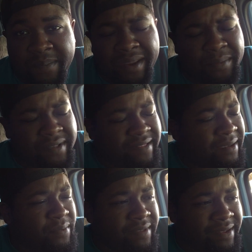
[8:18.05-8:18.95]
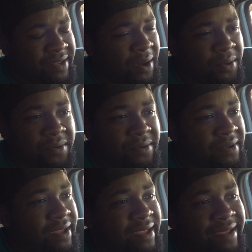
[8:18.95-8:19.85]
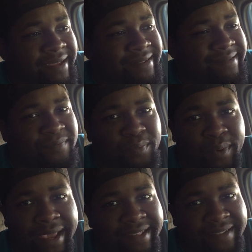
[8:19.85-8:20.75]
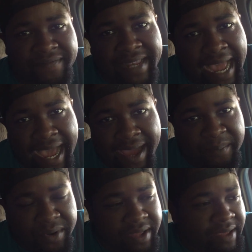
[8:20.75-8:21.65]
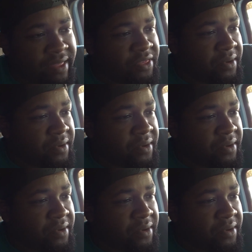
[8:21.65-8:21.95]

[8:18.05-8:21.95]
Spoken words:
but it was a total waste of time, really.